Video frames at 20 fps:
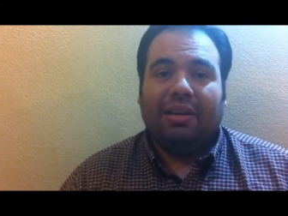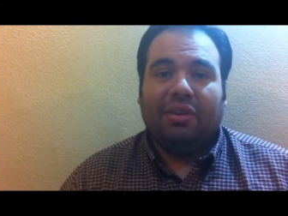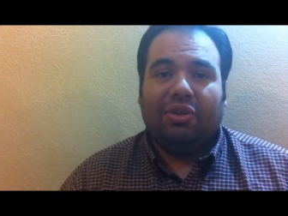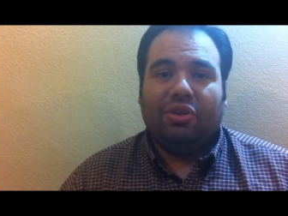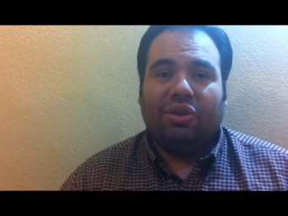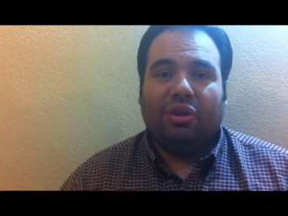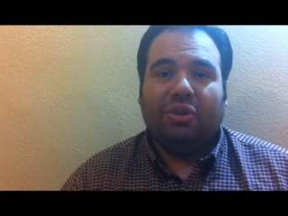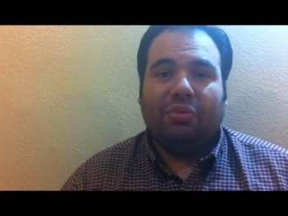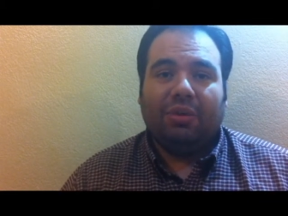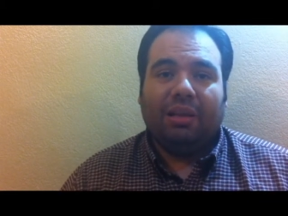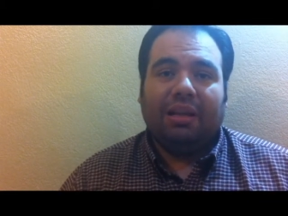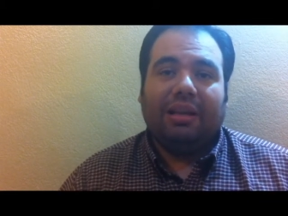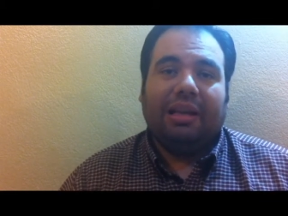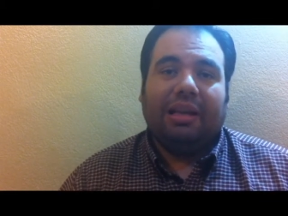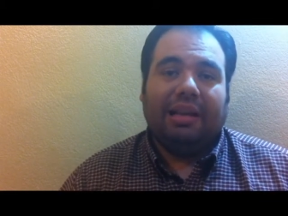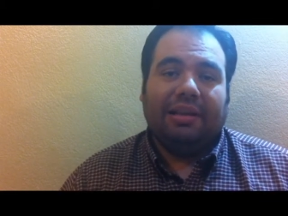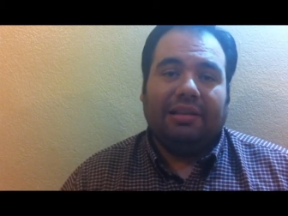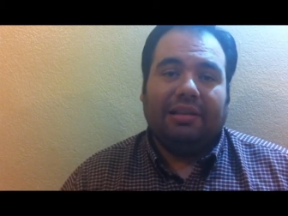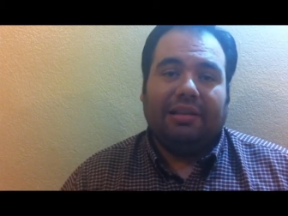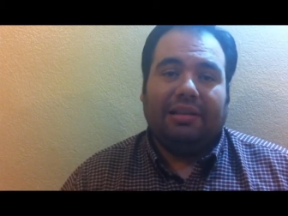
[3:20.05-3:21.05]
she
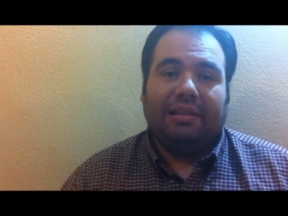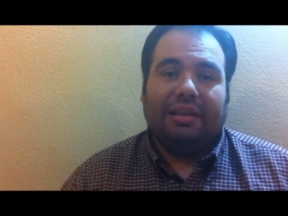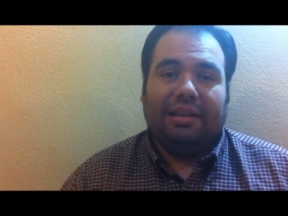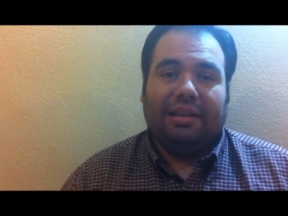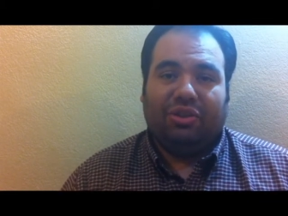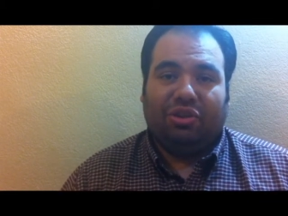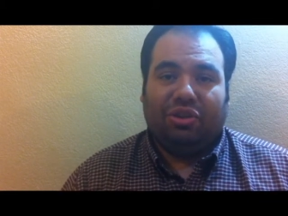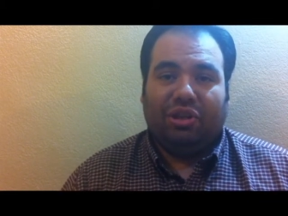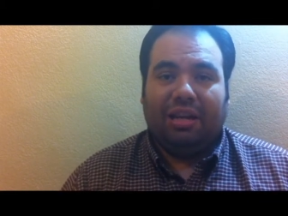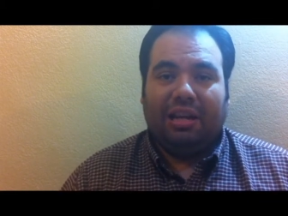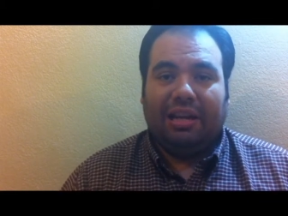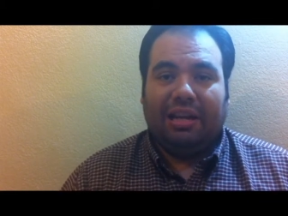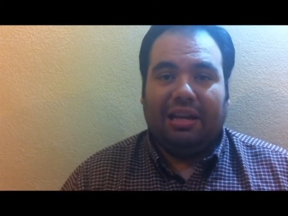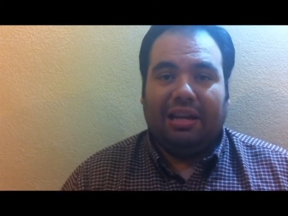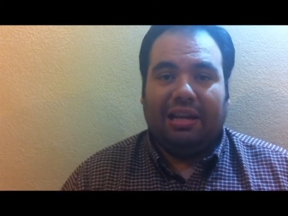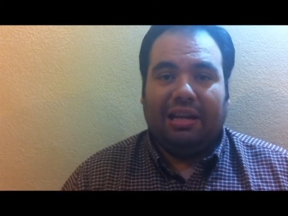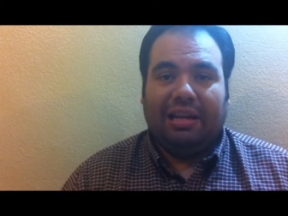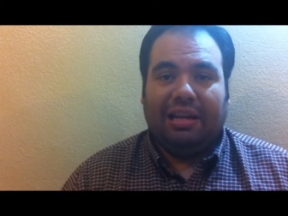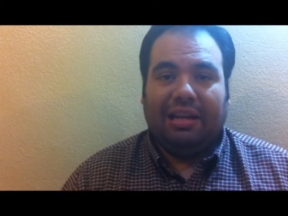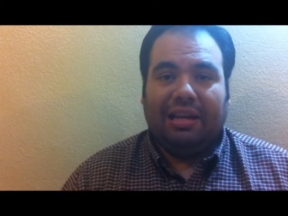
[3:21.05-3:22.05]
realizes that
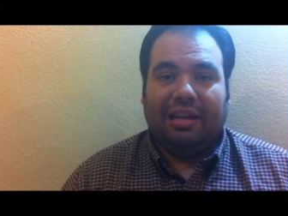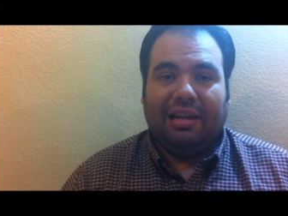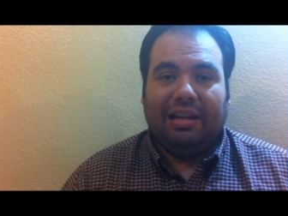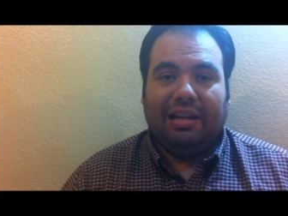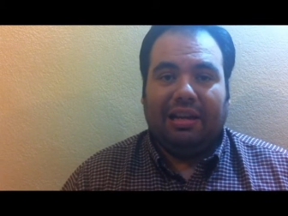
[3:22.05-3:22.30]
she uh,